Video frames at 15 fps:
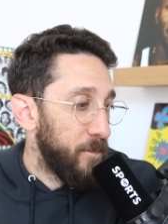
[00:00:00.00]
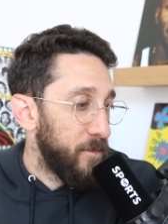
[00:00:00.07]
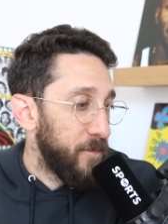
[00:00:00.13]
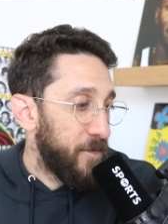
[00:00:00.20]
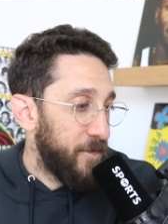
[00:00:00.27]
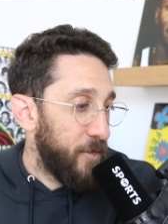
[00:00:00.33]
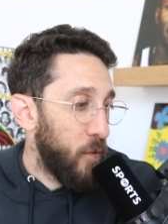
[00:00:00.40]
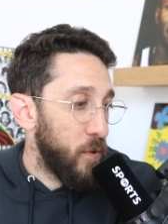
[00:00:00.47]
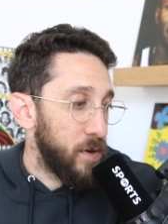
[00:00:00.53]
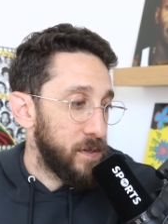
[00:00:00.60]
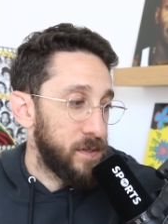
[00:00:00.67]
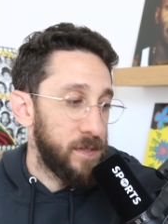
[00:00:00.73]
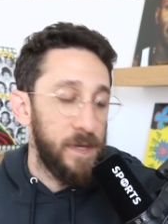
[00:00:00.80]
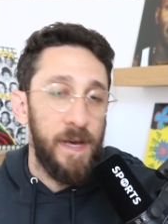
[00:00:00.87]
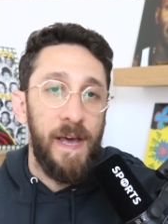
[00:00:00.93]

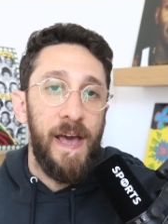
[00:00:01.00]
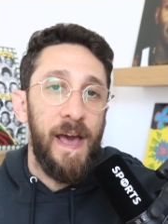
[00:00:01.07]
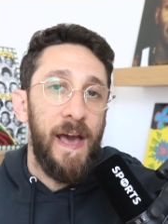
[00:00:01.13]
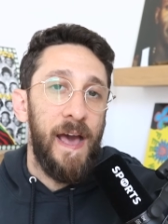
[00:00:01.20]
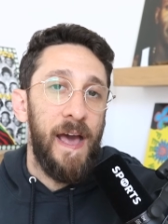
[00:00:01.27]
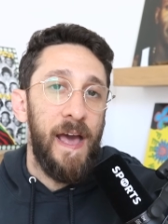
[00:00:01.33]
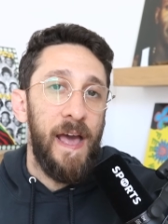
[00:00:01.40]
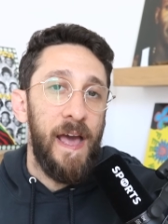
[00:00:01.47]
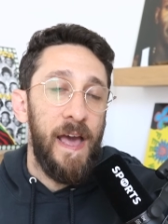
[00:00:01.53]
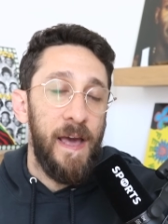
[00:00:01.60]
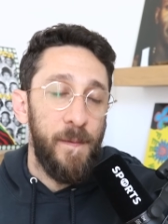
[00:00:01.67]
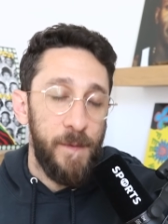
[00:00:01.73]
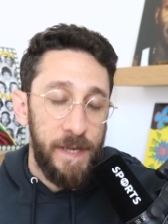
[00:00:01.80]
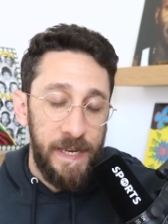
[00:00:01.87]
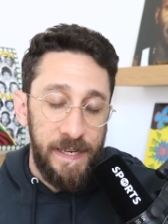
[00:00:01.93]
Fourth,
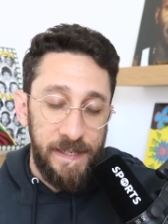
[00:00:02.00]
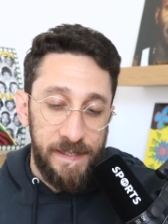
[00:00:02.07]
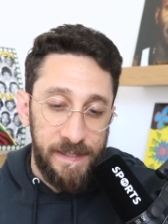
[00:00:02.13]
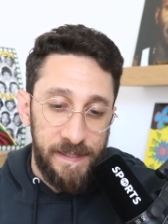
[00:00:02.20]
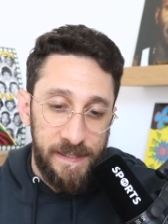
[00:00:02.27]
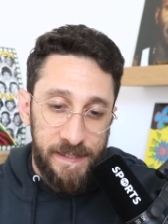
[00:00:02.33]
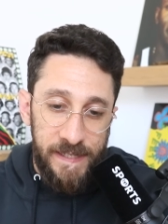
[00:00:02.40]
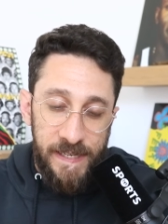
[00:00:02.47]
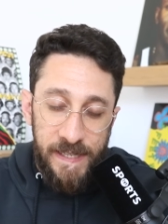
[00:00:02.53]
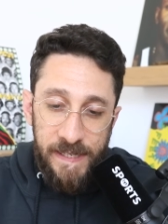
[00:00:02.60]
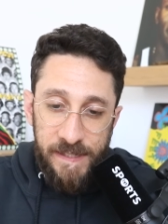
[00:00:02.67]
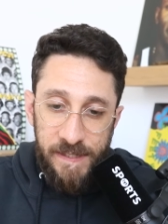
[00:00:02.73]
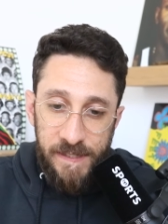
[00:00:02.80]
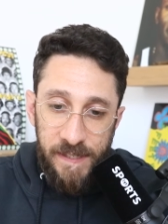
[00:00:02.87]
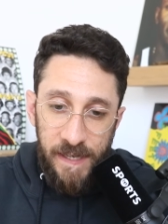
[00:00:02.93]
and we didn't see
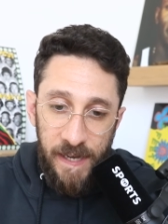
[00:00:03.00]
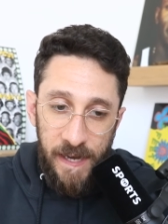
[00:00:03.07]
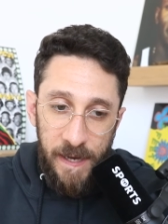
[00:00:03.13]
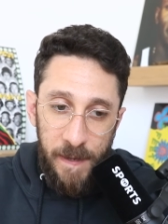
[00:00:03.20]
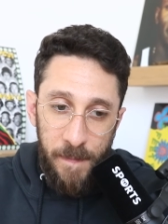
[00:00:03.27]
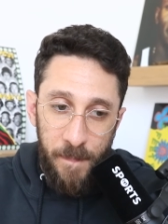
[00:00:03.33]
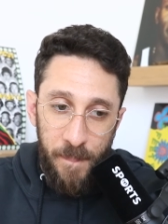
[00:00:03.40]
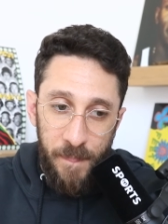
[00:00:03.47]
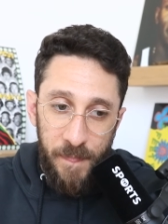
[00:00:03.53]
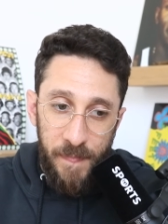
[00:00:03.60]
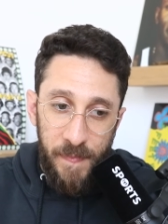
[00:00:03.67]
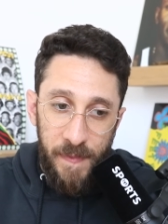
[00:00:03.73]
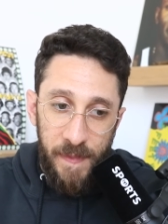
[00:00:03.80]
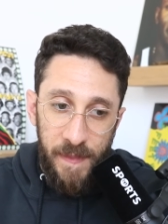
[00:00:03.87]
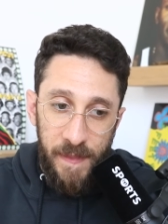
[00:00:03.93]
this in
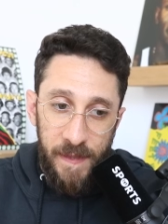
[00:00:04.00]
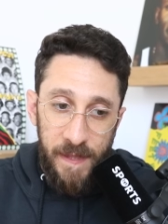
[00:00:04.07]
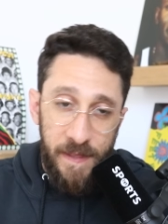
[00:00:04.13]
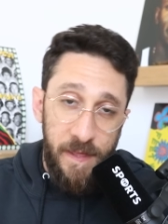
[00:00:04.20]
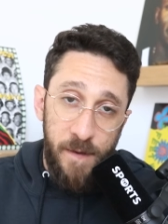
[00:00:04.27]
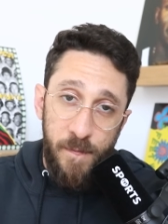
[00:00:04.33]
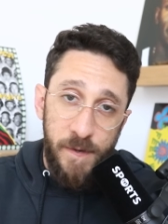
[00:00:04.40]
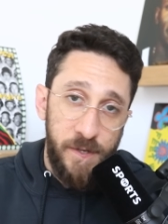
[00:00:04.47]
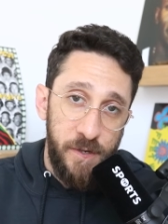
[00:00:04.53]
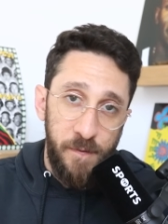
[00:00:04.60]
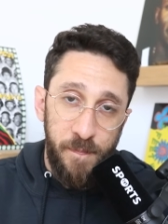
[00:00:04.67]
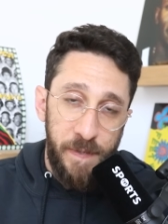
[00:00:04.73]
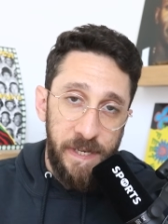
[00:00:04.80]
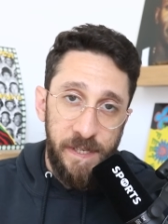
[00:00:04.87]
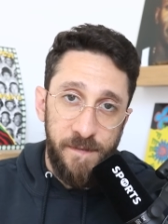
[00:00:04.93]
the original
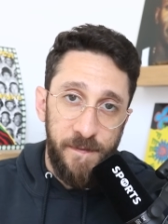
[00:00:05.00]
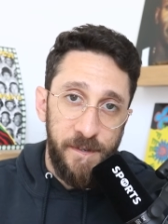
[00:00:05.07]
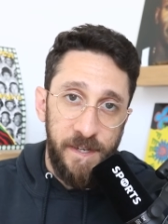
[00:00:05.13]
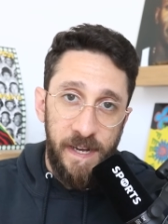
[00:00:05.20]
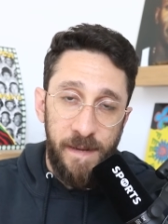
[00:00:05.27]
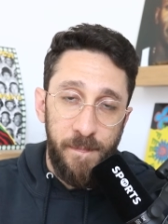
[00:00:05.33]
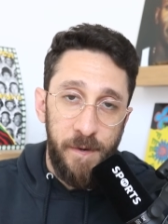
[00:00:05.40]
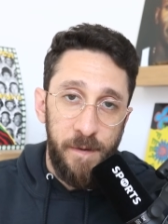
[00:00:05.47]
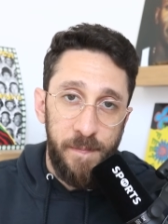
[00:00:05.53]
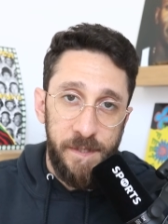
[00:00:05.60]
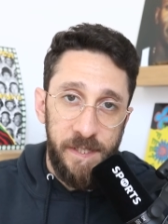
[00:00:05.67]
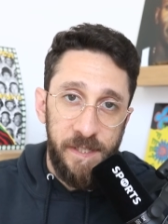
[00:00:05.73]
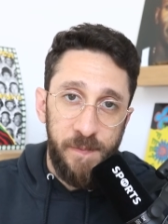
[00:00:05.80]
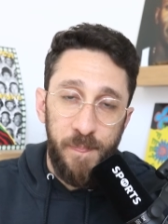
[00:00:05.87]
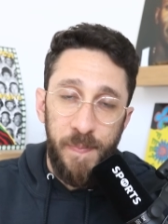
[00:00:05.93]
piece for time
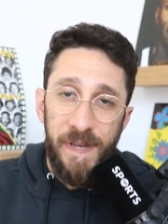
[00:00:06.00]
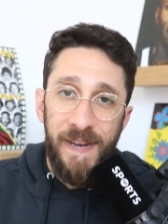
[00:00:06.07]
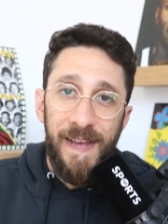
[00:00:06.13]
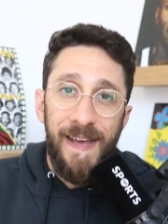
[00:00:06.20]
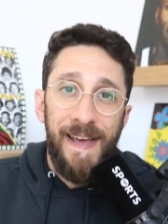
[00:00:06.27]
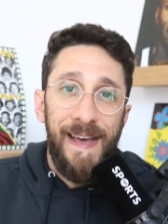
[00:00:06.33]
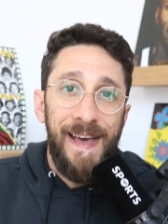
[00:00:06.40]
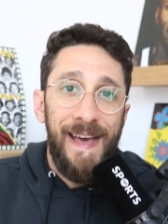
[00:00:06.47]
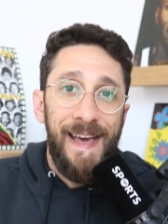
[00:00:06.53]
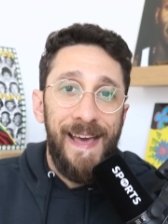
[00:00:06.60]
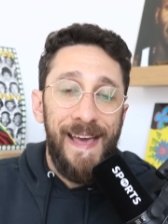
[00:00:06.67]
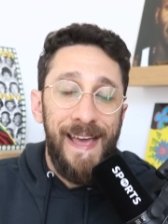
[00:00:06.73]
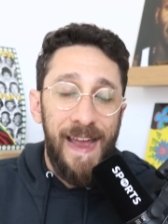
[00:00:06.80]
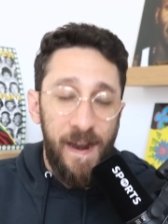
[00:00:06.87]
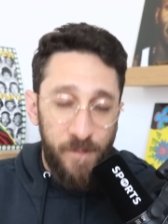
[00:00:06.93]
purposes, but
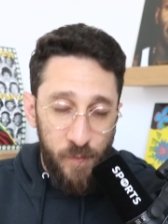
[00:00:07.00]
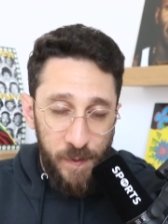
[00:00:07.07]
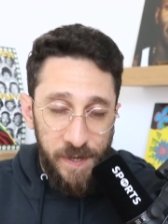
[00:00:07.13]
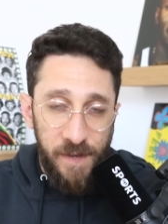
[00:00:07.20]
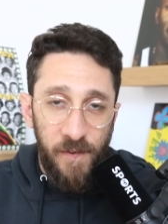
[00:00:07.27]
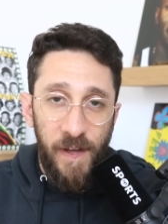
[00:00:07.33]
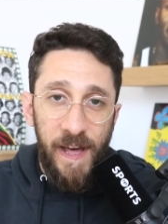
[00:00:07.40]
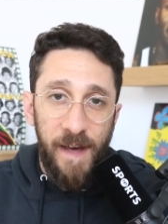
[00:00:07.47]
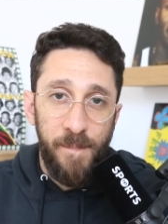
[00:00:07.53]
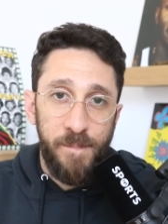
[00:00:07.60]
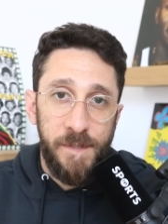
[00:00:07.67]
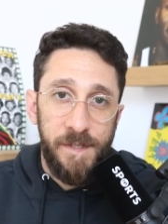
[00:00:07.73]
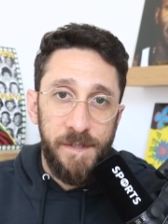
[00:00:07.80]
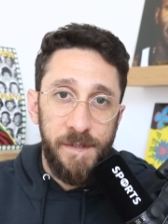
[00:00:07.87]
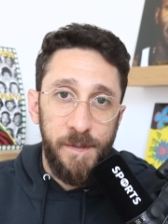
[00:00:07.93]
everyone
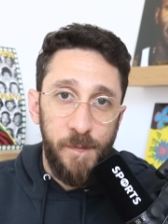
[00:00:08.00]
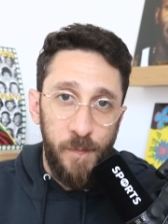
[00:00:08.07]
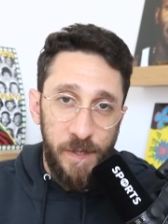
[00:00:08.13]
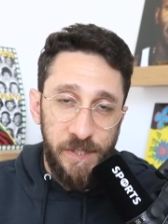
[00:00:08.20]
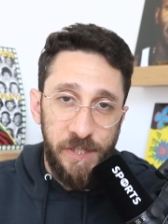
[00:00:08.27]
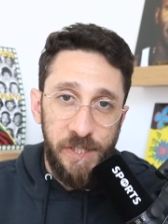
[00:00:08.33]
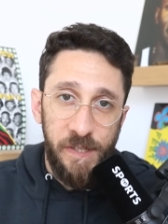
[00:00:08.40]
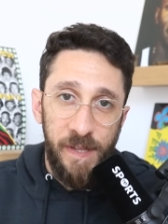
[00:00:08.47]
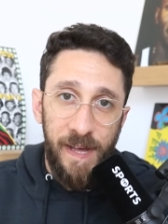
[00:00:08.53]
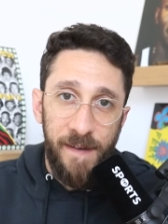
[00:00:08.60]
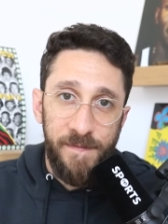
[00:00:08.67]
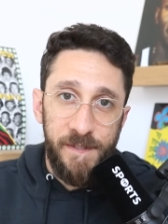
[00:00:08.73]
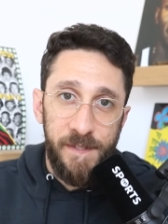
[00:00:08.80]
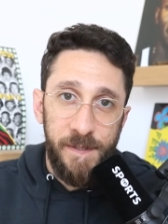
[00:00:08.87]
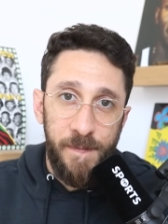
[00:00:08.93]
clapped when she
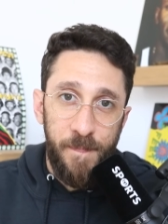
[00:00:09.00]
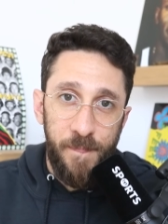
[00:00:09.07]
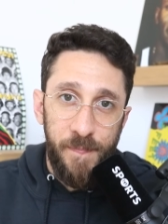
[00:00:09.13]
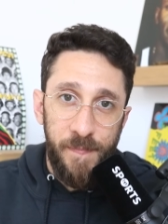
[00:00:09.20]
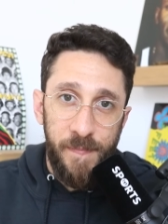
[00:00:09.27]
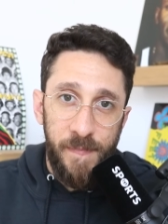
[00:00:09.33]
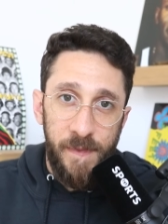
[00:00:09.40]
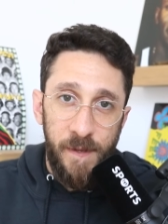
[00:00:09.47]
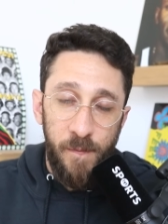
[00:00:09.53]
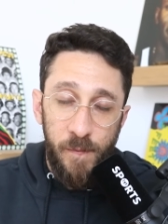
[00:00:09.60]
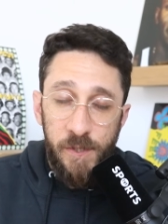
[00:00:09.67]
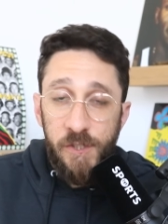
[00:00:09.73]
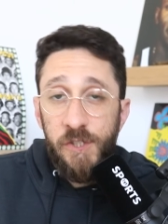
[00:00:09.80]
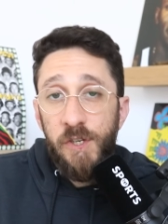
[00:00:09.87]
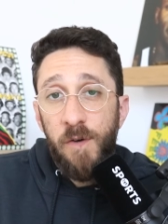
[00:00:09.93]
left,
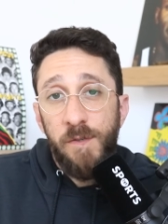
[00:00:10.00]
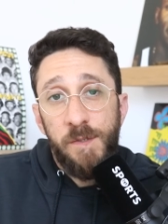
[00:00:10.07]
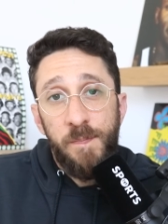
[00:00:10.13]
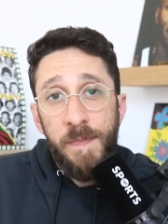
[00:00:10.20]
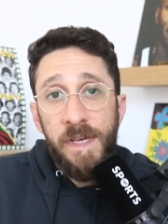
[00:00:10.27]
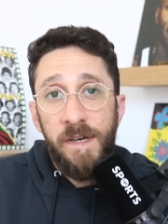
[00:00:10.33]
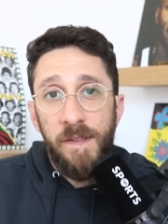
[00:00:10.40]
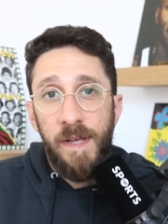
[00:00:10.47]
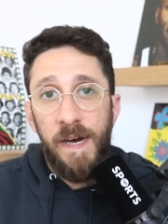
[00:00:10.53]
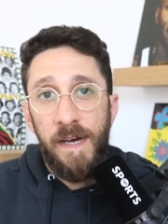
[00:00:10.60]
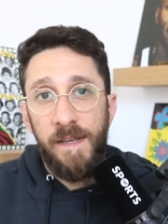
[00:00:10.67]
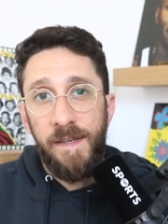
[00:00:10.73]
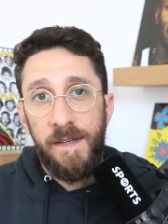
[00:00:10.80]
which shows me a lot.